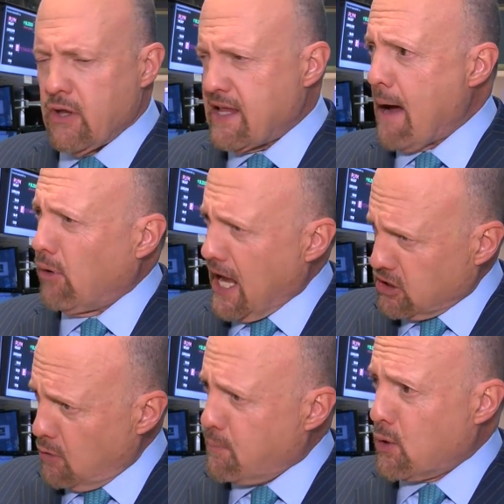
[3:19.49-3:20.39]
that will
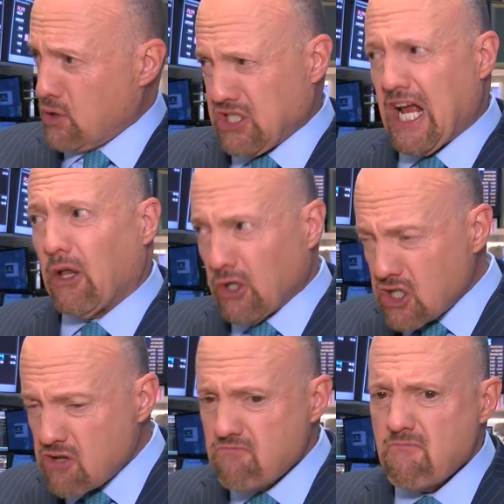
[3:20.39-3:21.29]
actually produce
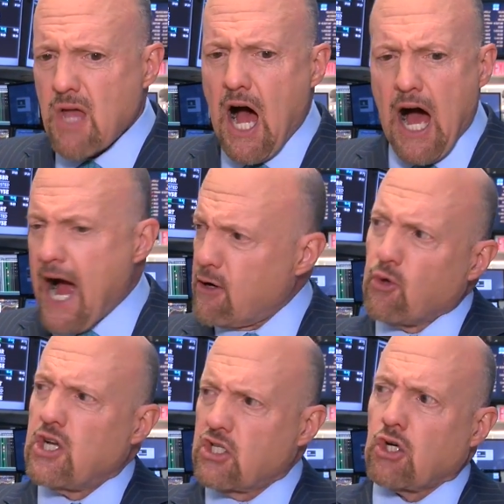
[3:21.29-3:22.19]
sellers. I
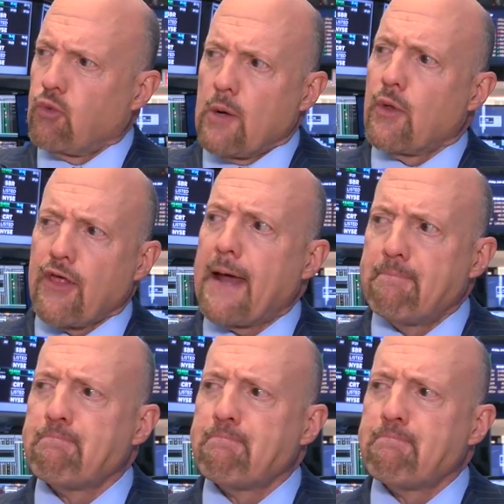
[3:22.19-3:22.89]
don't disagree with that.